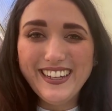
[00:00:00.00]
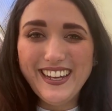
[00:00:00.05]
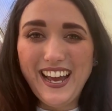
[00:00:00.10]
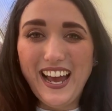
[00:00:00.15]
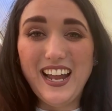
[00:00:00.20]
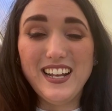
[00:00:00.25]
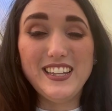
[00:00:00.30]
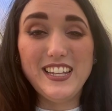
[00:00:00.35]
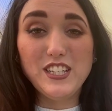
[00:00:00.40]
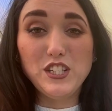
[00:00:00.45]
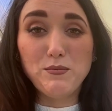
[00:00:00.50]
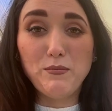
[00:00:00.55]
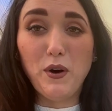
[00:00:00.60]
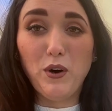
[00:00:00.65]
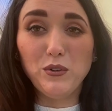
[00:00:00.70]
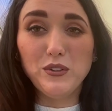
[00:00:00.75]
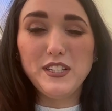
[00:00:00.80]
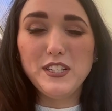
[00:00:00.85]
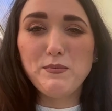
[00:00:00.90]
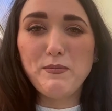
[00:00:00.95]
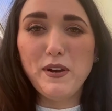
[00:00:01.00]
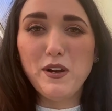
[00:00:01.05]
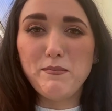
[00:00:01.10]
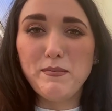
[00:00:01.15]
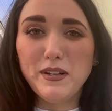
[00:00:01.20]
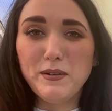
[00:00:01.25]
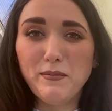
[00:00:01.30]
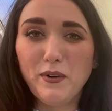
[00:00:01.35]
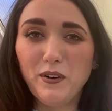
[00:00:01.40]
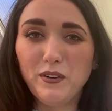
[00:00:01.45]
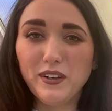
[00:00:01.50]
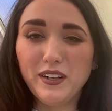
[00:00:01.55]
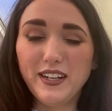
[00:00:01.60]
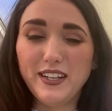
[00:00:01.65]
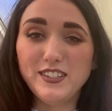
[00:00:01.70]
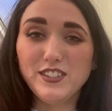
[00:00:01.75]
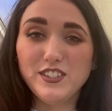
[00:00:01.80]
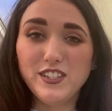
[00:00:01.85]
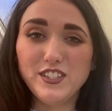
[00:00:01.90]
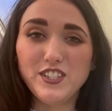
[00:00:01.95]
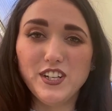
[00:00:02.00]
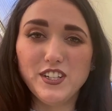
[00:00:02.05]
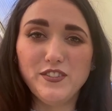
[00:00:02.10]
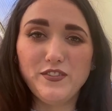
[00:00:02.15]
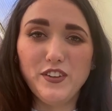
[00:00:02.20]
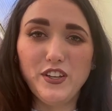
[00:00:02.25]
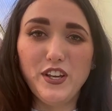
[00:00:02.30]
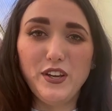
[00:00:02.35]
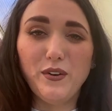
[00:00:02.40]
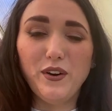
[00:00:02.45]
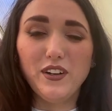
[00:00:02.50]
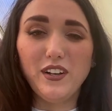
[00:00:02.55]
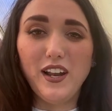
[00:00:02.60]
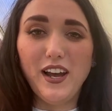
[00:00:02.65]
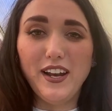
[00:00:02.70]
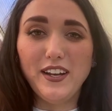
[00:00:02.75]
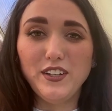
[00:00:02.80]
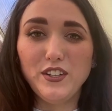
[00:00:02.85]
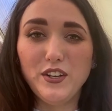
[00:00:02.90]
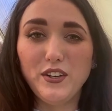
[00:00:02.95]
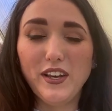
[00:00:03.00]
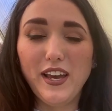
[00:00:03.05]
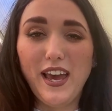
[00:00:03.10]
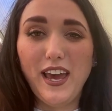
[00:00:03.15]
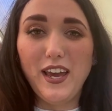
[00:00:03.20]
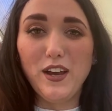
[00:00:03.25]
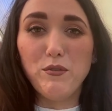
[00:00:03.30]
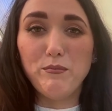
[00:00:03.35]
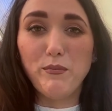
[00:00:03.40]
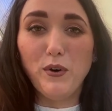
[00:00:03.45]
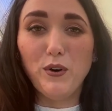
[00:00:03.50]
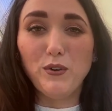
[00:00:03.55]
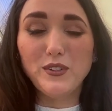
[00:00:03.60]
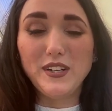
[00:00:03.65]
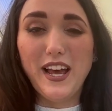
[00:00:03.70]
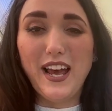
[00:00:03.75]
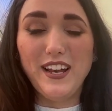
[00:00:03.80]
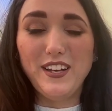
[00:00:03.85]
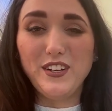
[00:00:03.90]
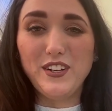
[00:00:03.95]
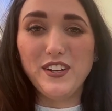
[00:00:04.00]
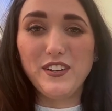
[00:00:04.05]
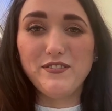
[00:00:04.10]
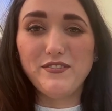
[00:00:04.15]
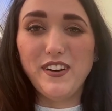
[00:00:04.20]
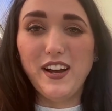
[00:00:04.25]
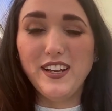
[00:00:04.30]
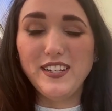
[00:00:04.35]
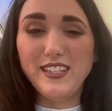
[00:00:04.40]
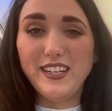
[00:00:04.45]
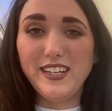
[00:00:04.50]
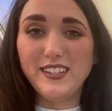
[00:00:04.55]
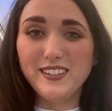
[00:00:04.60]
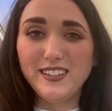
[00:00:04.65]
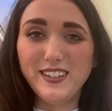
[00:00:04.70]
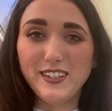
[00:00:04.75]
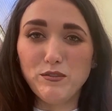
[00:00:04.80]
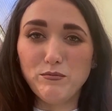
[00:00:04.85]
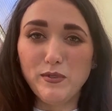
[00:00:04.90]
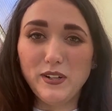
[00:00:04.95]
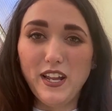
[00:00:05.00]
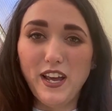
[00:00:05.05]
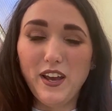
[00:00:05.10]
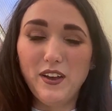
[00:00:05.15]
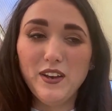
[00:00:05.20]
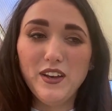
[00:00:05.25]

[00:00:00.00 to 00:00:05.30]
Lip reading: And this mold, this pyramid mold, is a Just For You Online UK mold, and you can find it in the link below.